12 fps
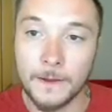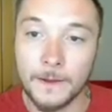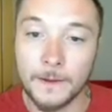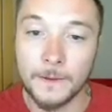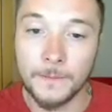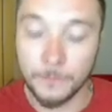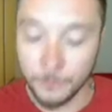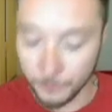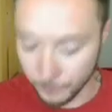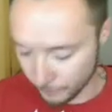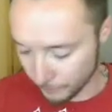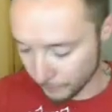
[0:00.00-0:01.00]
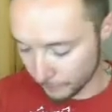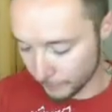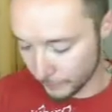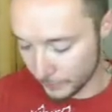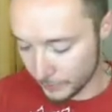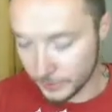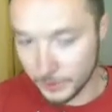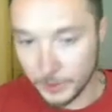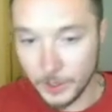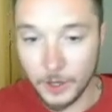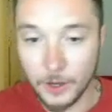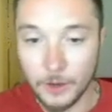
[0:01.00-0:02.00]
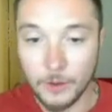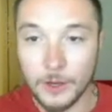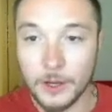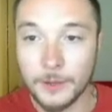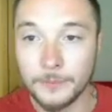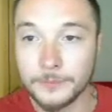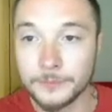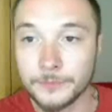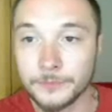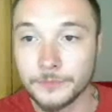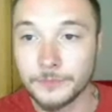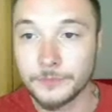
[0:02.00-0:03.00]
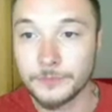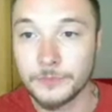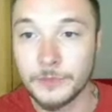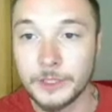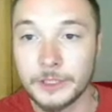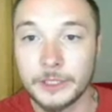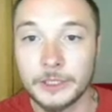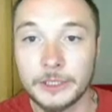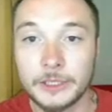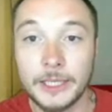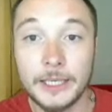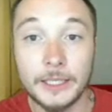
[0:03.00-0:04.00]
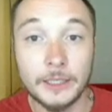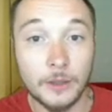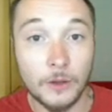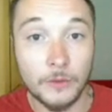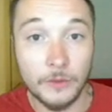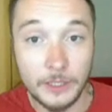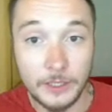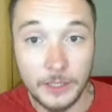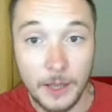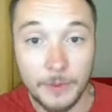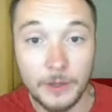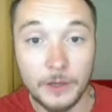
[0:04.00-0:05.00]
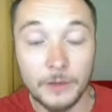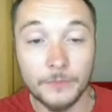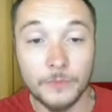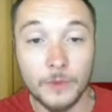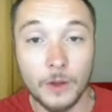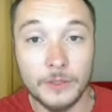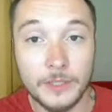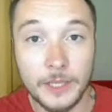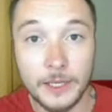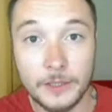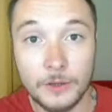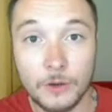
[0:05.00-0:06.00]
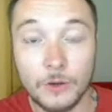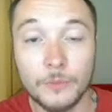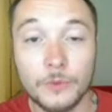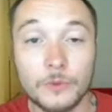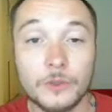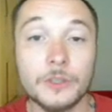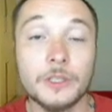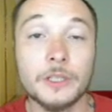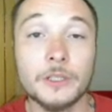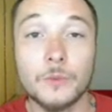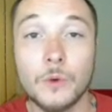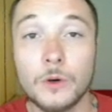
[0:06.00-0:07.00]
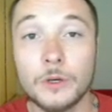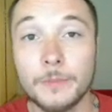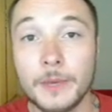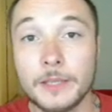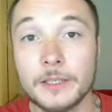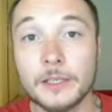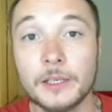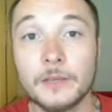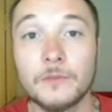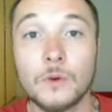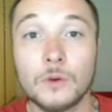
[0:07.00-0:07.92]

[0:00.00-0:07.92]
Um, so uh, this is it on this topic on setting your computer. This work basically